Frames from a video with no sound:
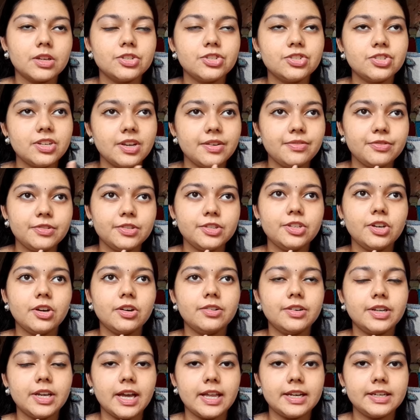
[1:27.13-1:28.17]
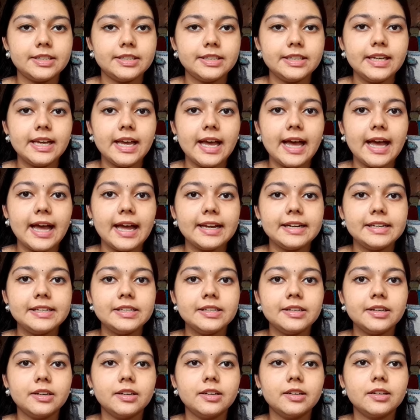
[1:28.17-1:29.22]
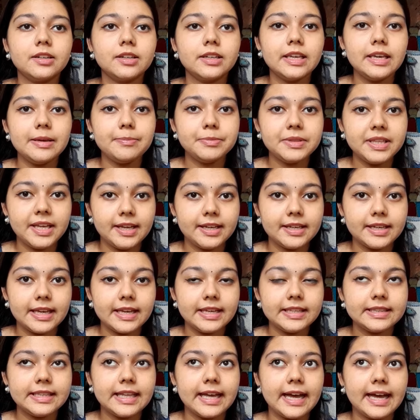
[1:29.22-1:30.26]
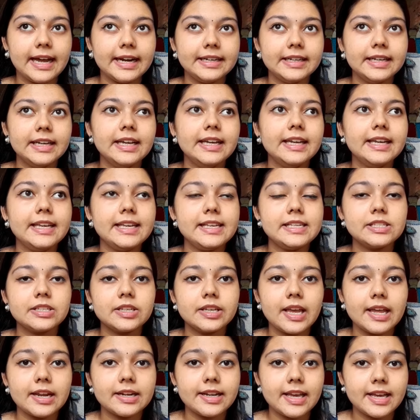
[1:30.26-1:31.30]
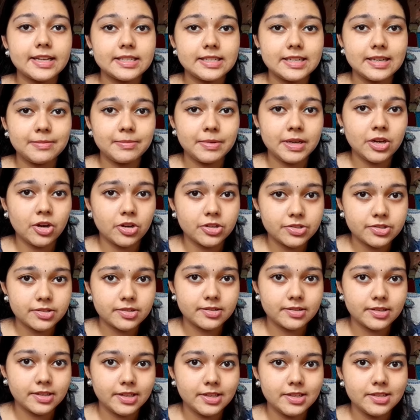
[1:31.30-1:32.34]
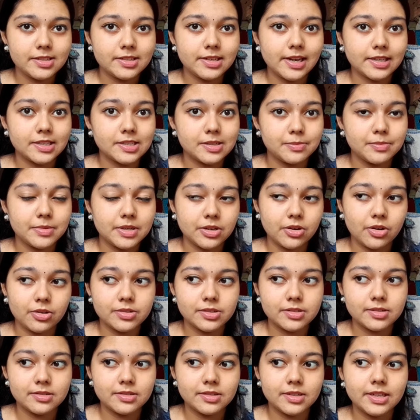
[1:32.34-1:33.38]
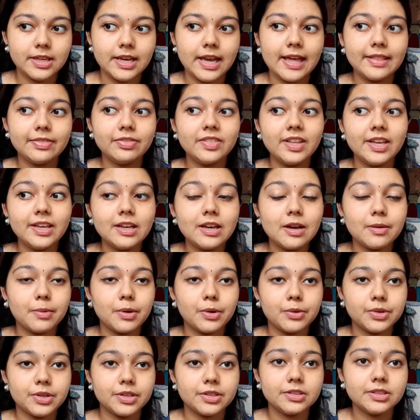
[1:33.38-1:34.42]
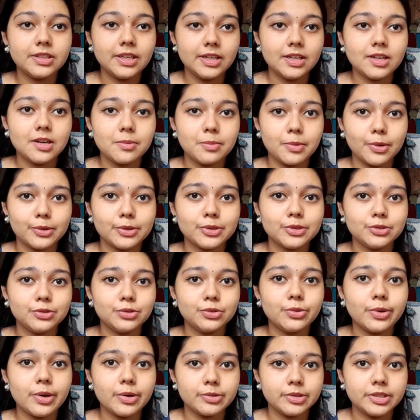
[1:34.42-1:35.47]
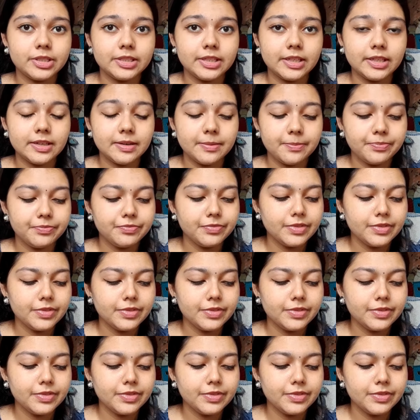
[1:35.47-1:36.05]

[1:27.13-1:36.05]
shift your reality and keep thinking that he's texting me constantly. He's texting me constantly, and think about it throughout the day.